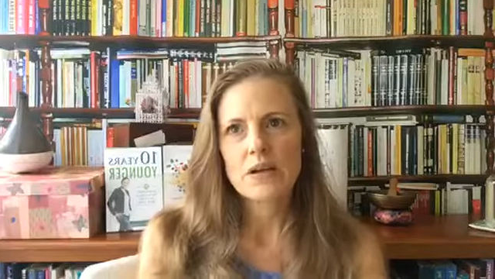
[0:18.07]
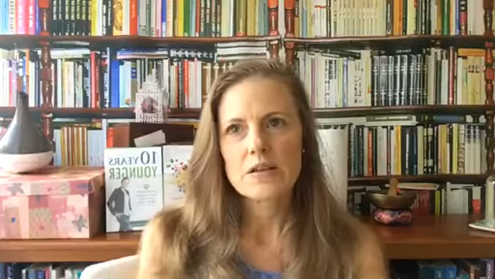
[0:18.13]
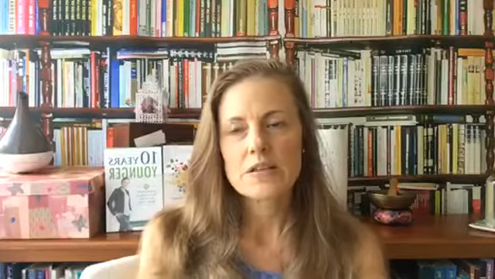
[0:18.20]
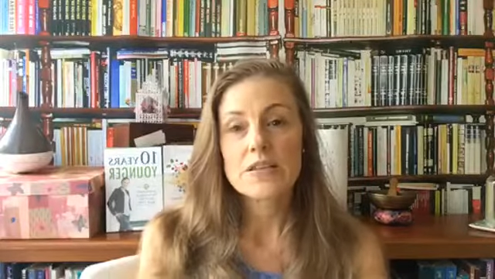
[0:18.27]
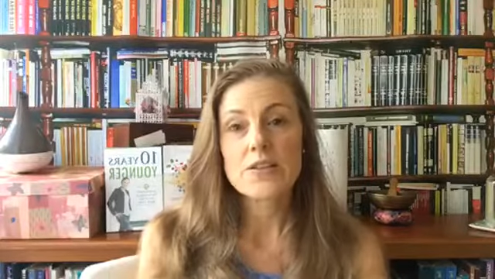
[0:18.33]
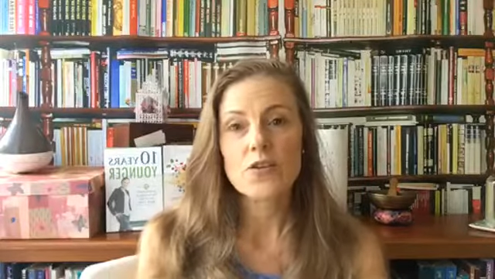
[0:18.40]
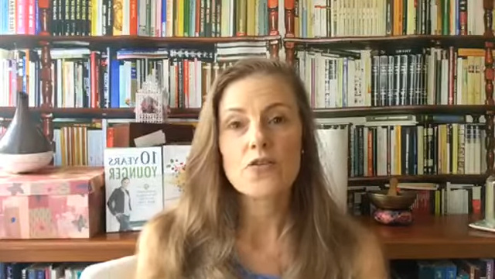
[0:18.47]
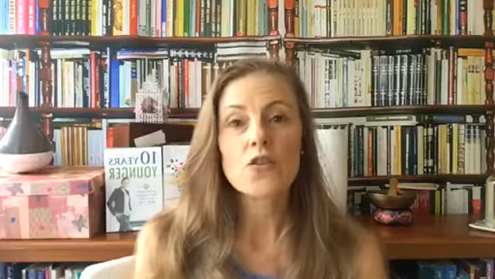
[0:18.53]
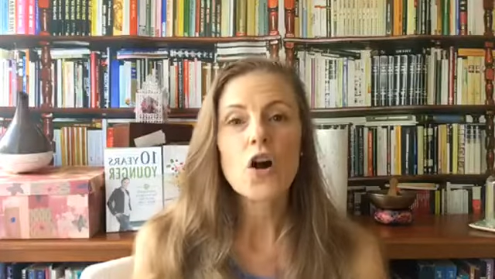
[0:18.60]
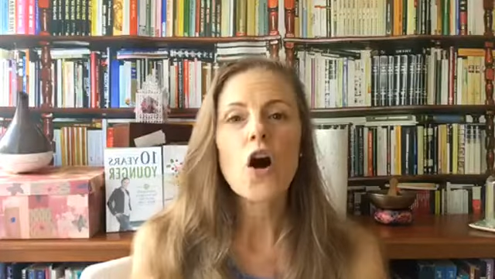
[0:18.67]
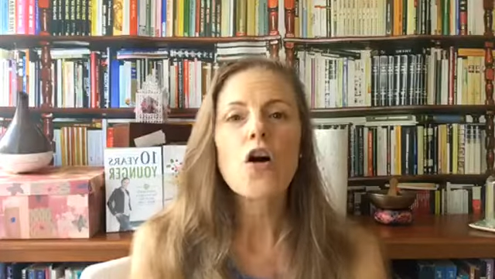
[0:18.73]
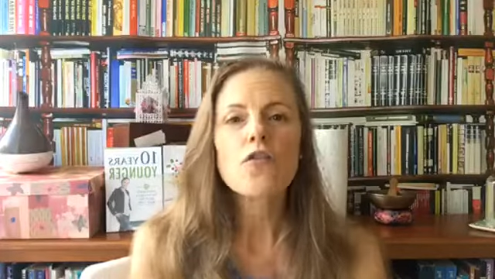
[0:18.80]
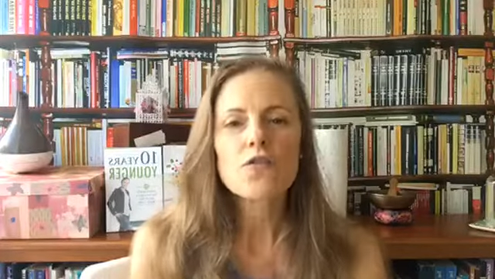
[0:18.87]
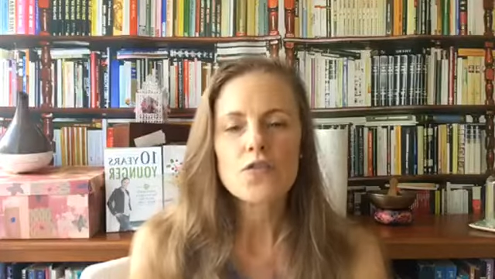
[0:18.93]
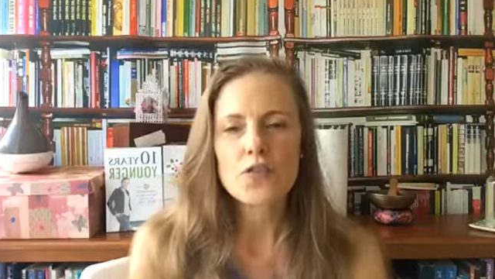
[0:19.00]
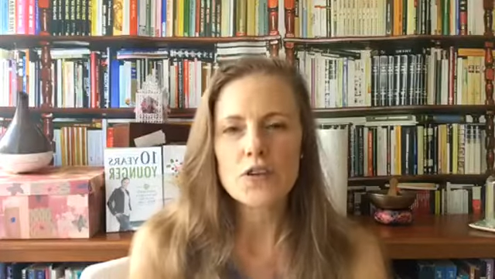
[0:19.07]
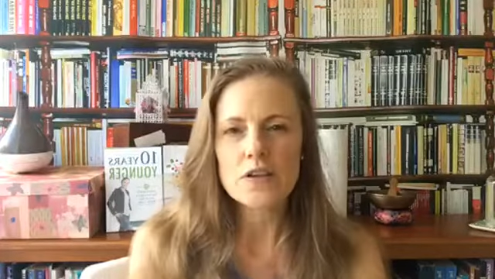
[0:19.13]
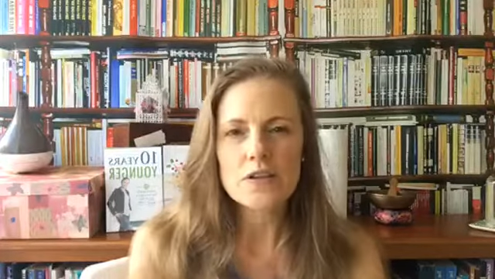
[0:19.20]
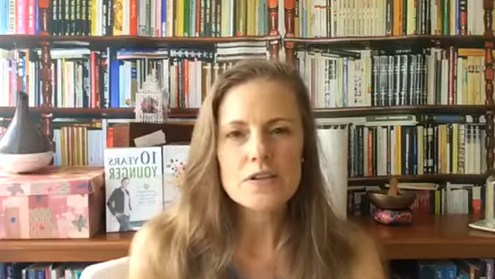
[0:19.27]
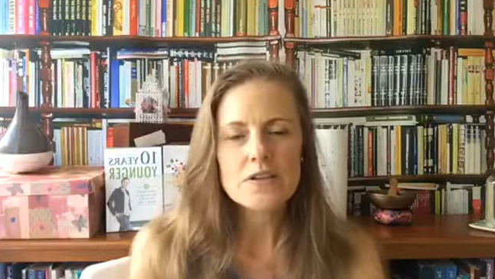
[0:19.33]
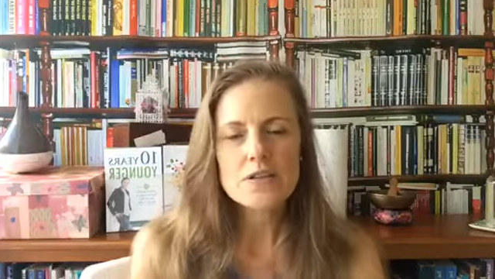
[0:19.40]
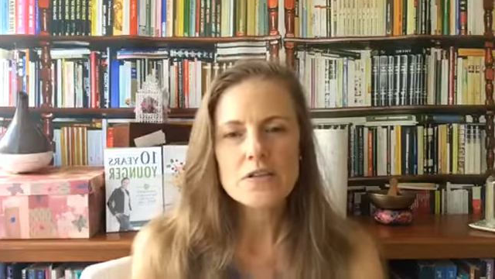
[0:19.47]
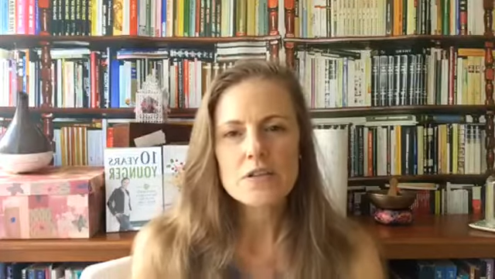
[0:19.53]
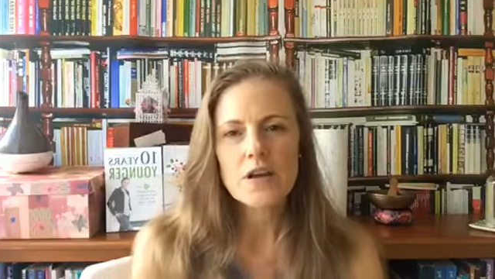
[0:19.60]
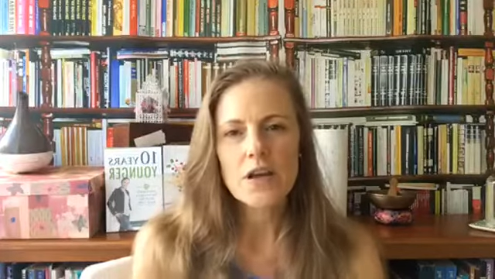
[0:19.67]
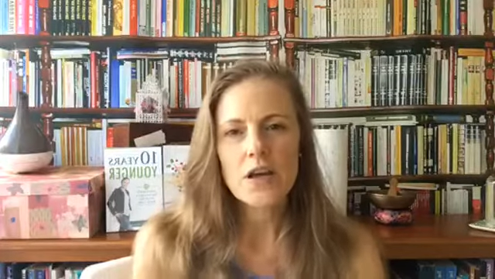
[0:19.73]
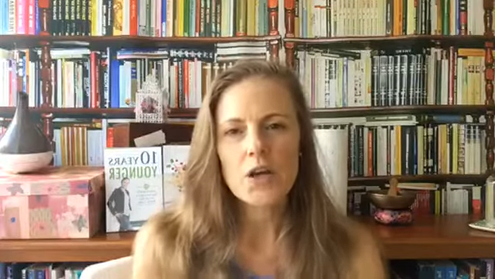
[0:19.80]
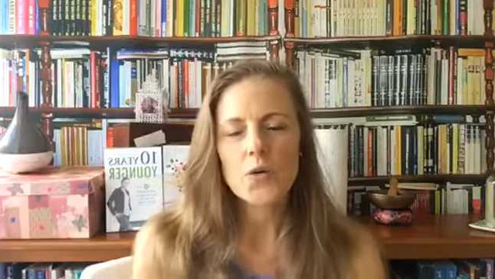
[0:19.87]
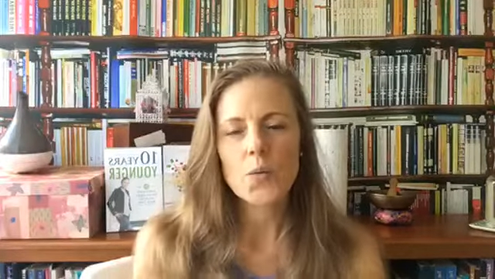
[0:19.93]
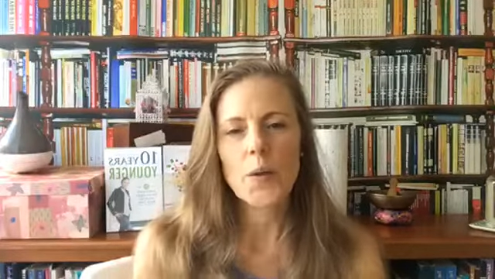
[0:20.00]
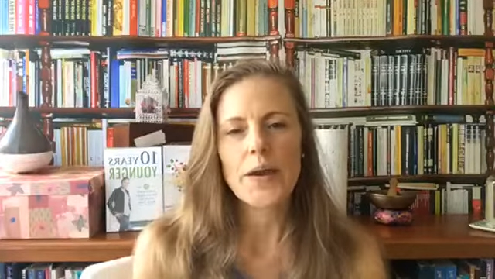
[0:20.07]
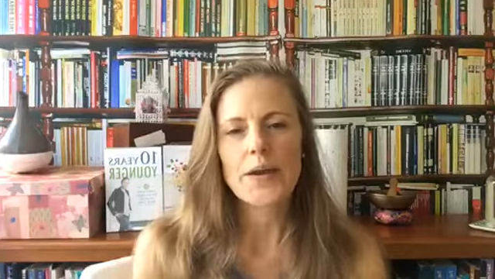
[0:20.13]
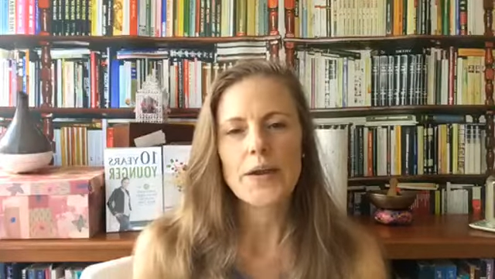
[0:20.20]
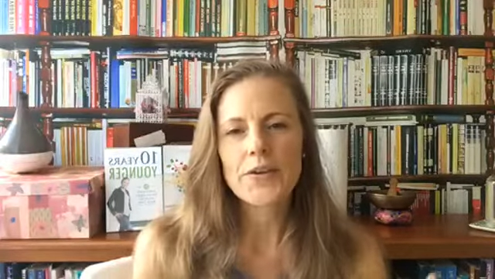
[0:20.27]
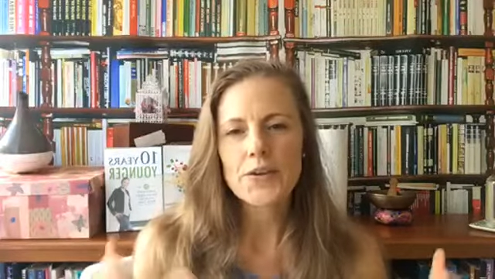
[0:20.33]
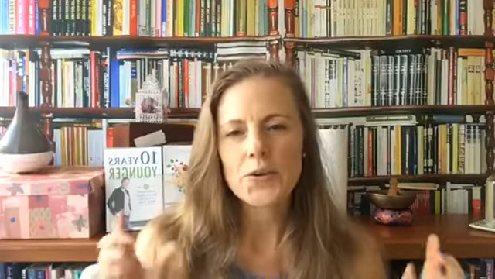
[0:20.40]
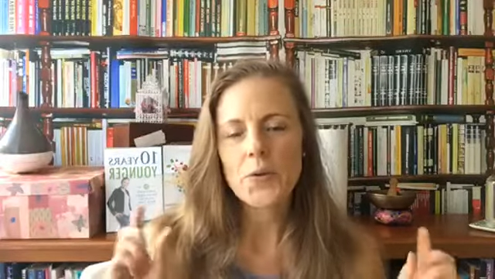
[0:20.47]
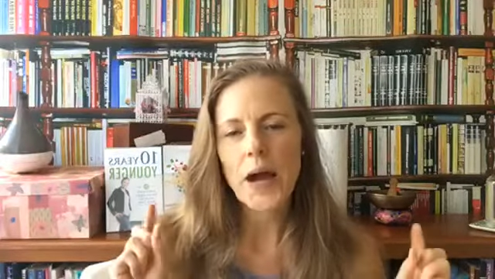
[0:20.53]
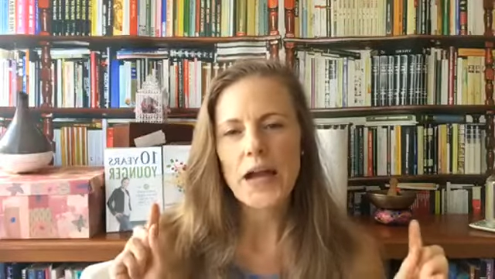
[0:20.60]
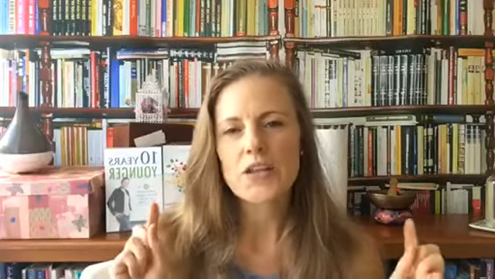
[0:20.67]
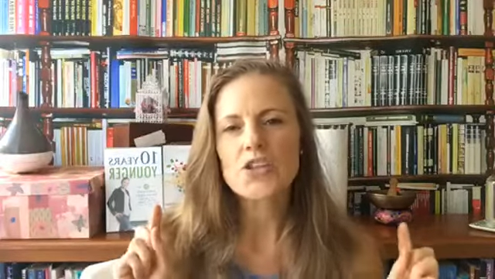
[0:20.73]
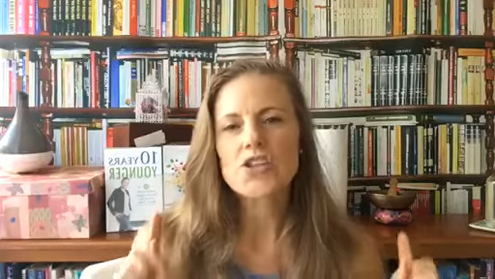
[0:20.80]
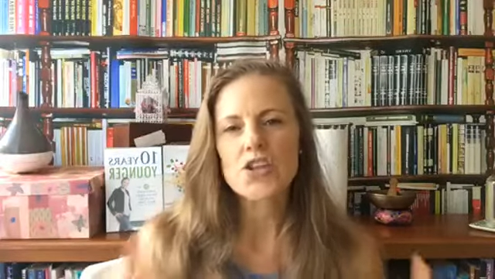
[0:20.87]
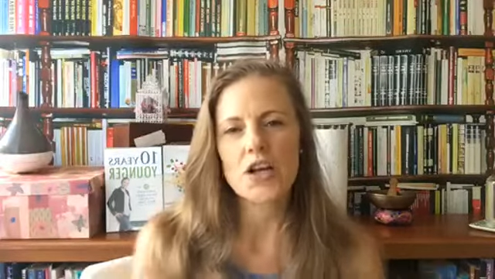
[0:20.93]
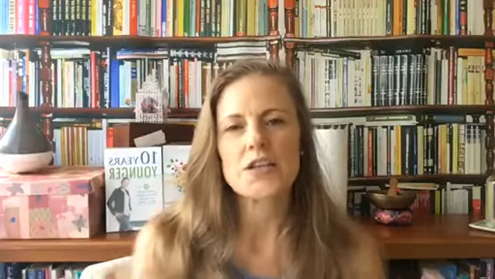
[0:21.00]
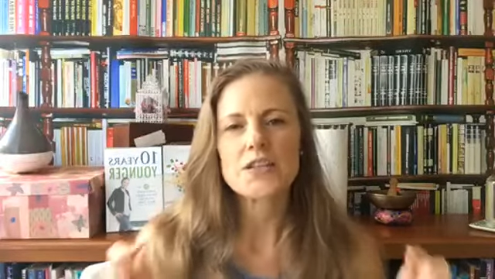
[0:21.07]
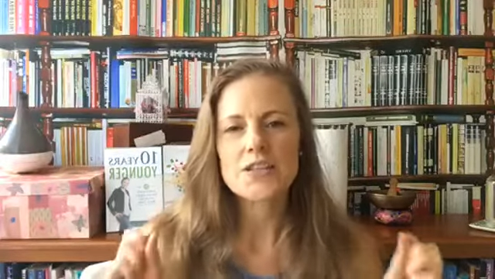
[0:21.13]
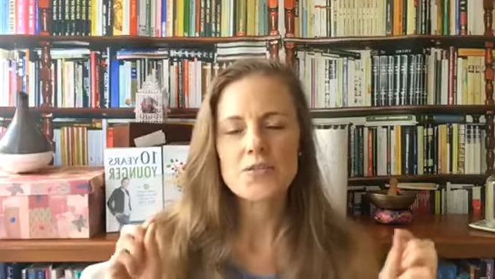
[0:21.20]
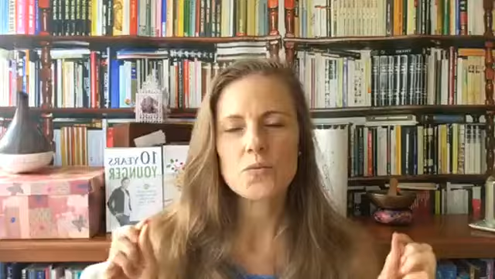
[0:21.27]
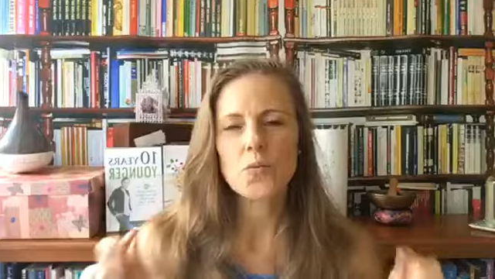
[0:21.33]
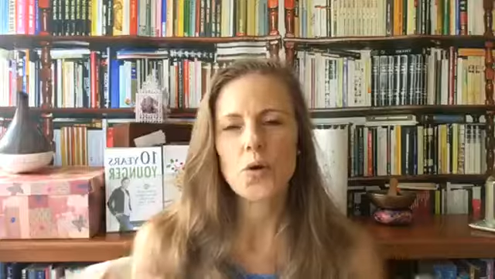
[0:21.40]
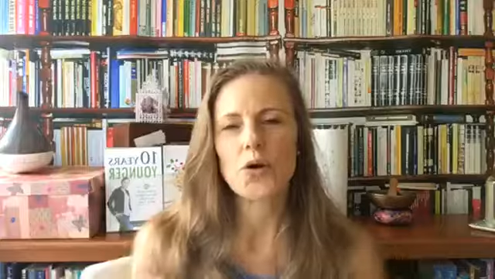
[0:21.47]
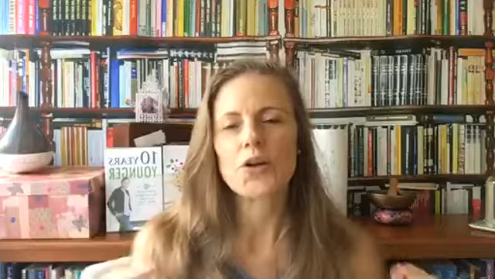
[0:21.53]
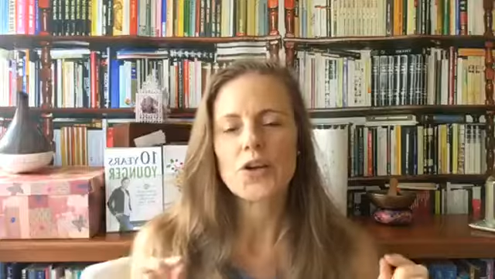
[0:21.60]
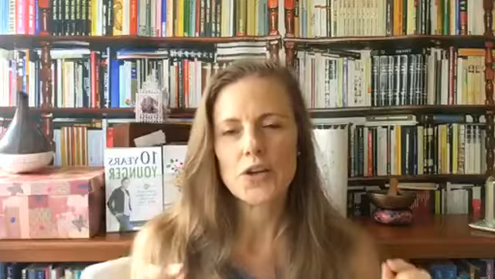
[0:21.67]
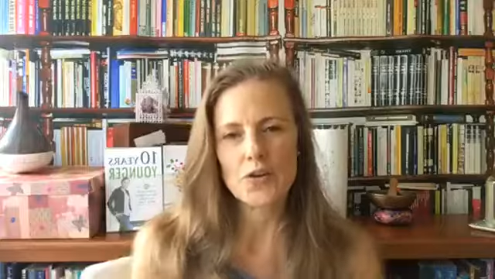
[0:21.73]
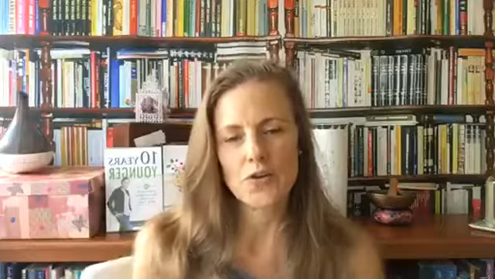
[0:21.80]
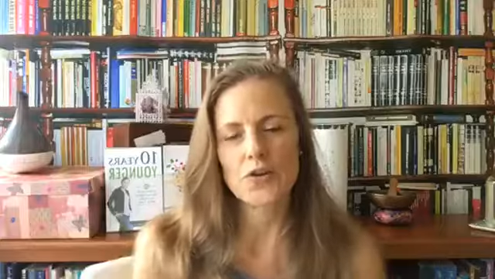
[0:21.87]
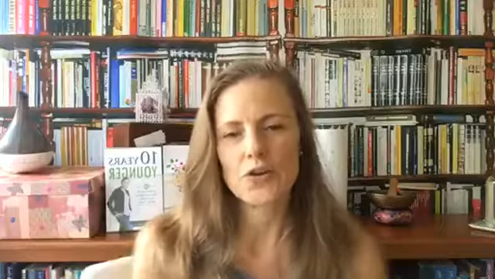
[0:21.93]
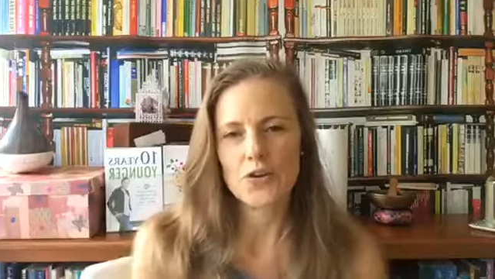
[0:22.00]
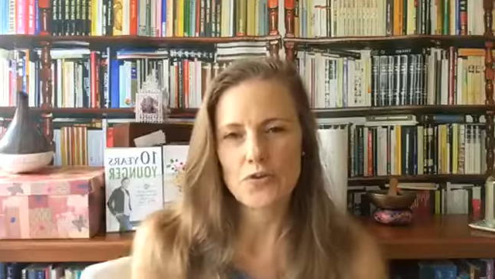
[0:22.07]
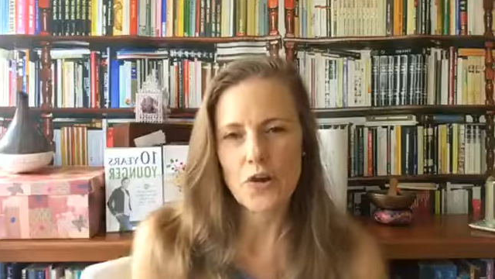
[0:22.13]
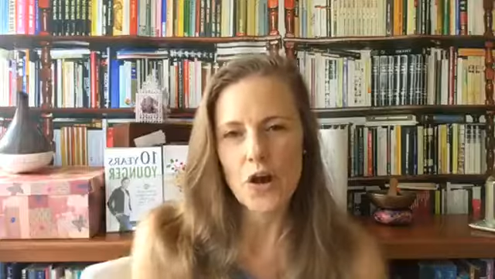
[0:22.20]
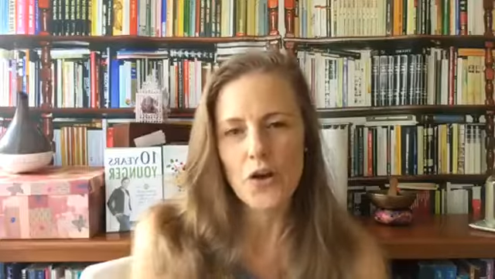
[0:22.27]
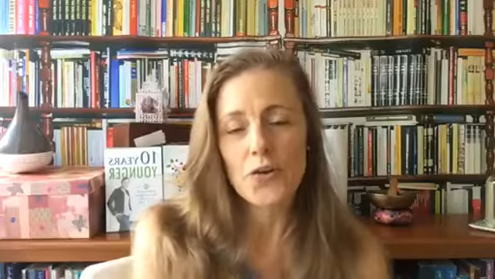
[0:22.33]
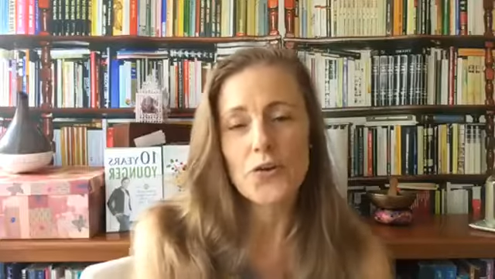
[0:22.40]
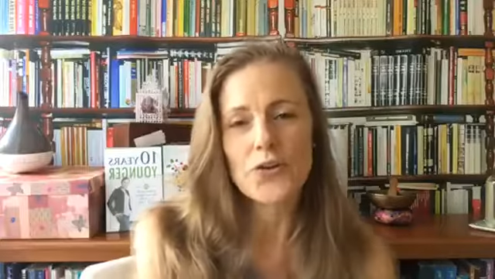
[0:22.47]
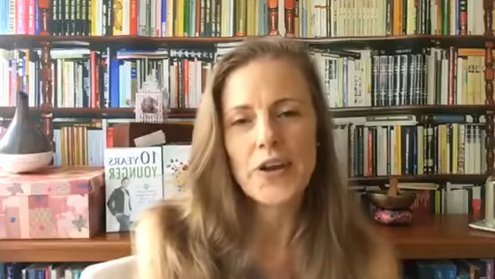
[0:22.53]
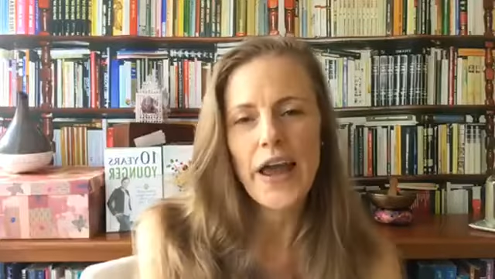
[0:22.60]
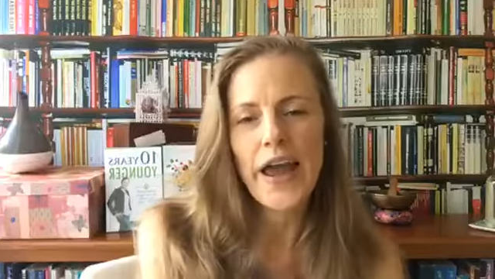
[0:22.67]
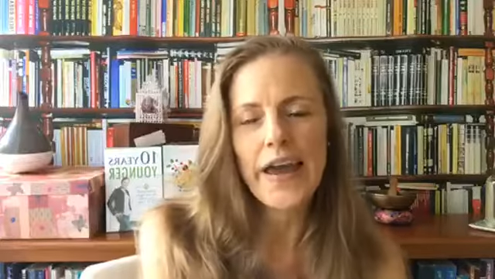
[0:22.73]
self-confidence when you are just working on your own.